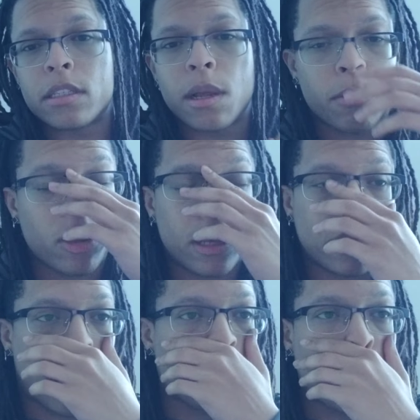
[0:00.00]
ends up
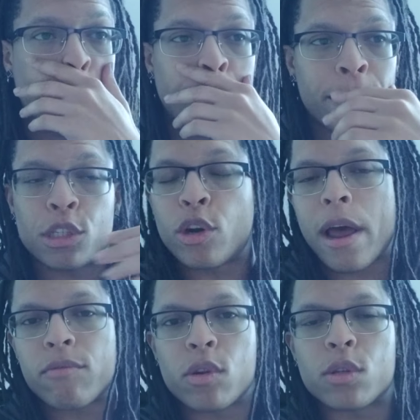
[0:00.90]
looking like by the time the
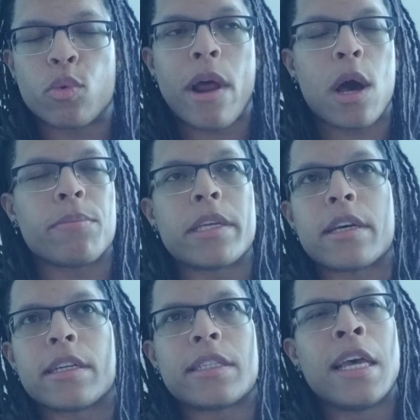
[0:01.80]
draft rolls around,
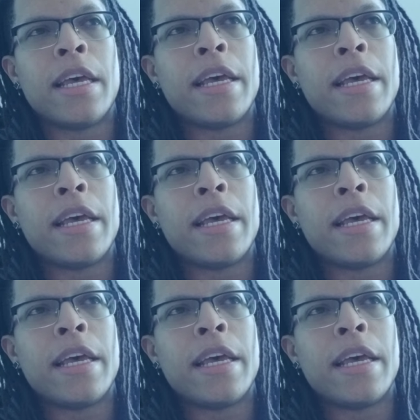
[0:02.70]
because